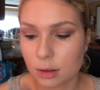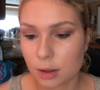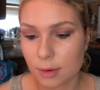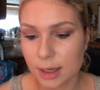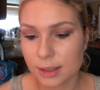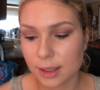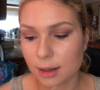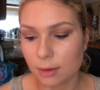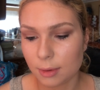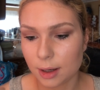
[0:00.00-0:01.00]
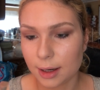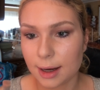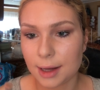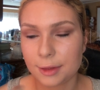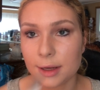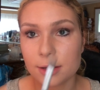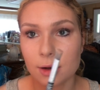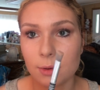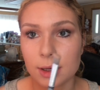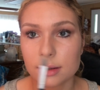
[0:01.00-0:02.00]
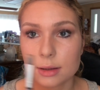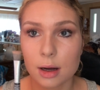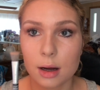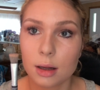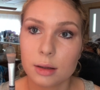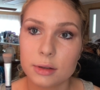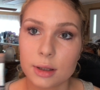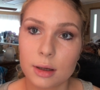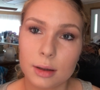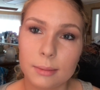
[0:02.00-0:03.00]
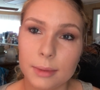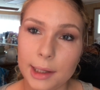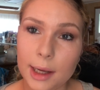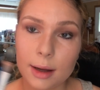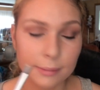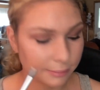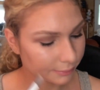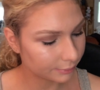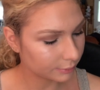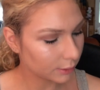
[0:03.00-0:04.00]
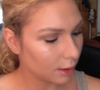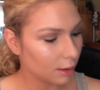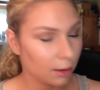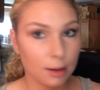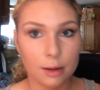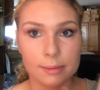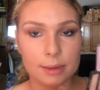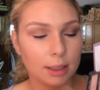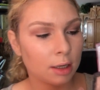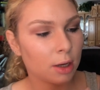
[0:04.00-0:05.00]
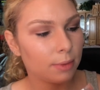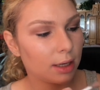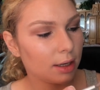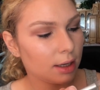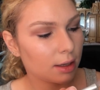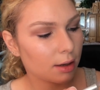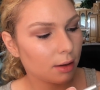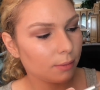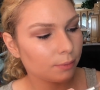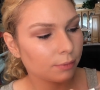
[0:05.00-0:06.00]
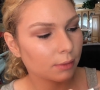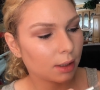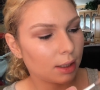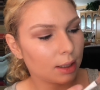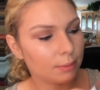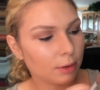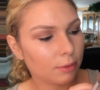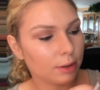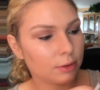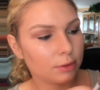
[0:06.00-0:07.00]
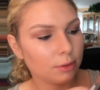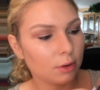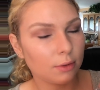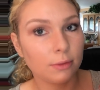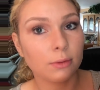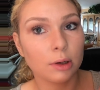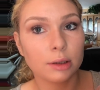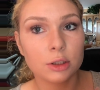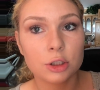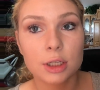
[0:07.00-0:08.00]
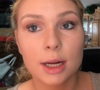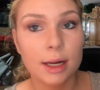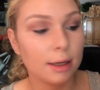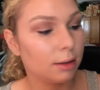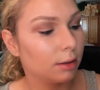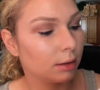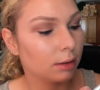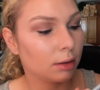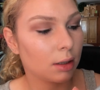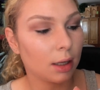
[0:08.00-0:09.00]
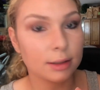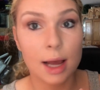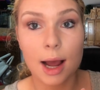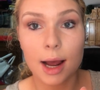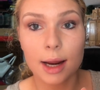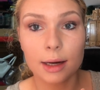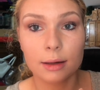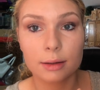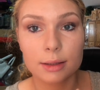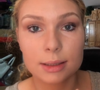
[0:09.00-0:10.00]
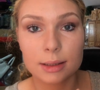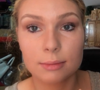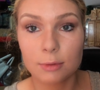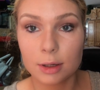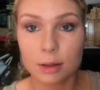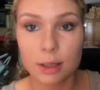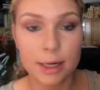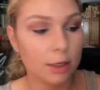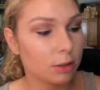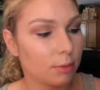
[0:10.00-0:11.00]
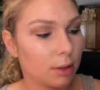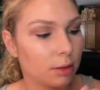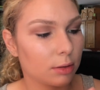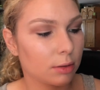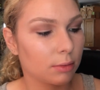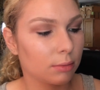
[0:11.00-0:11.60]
No idea where I got these or what it's called, but yeah. I'm going to come in here and I'm going to go for the shade called High, one of the lightest ones.